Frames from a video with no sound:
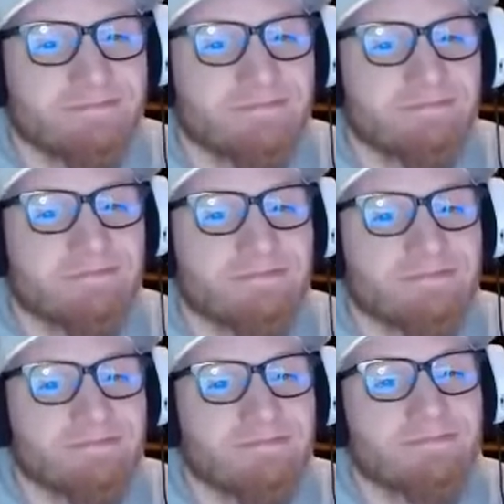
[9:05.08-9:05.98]

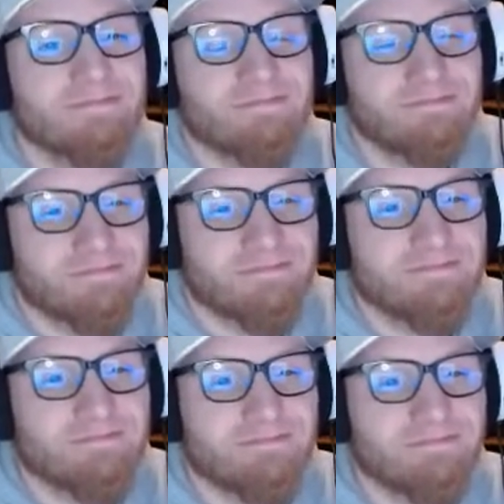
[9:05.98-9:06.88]

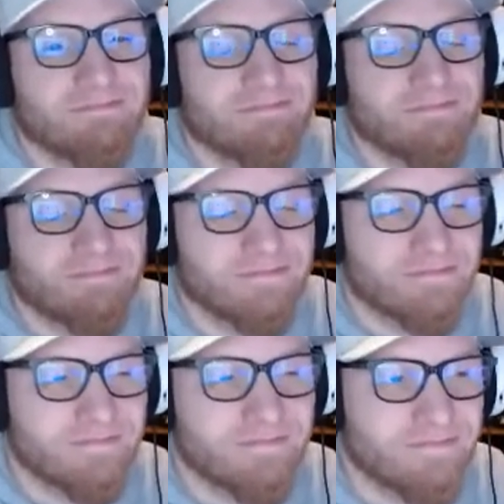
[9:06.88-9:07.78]

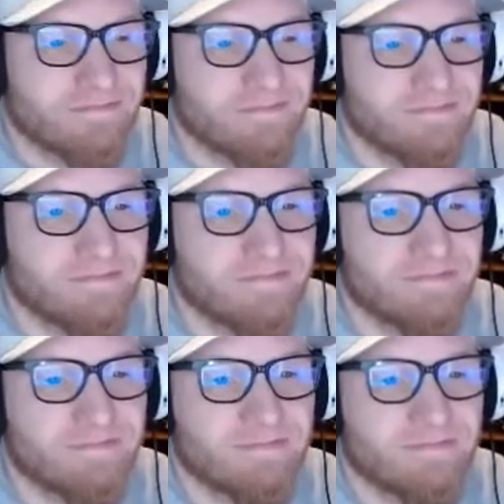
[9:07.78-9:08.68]

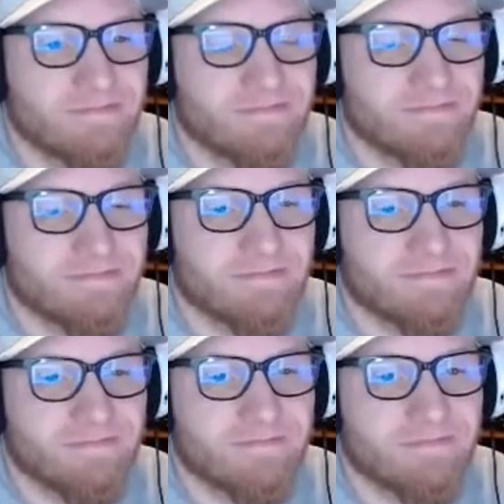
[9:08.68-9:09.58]

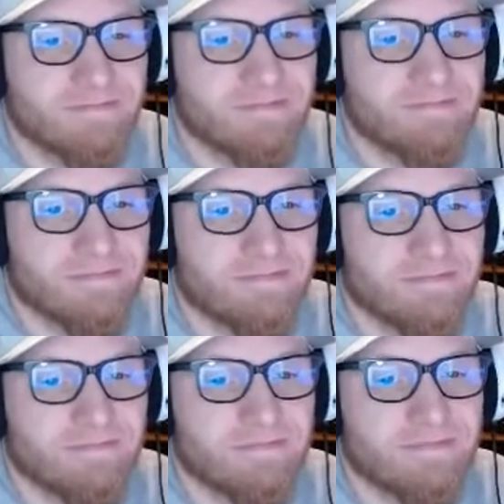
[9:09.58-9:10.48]

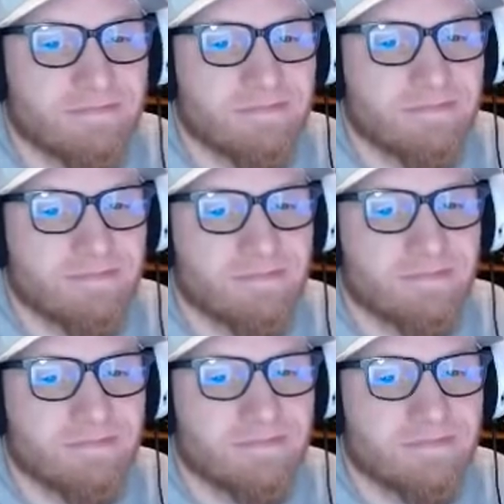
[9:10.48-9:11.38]

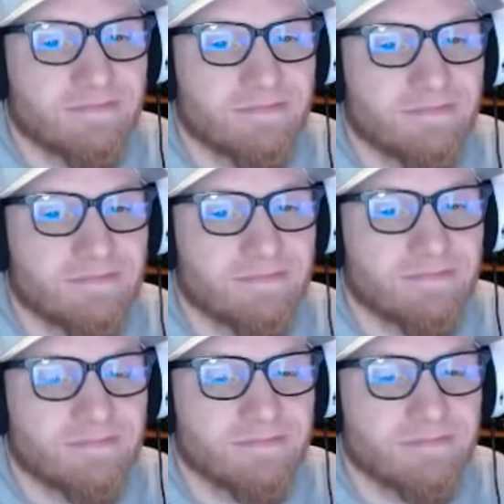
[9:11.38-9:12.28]

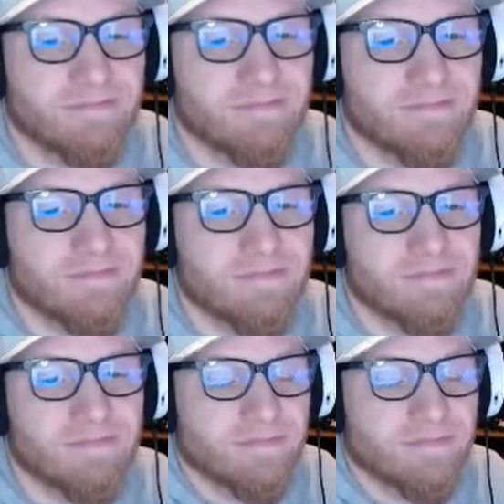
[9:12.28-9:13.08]
[no speech]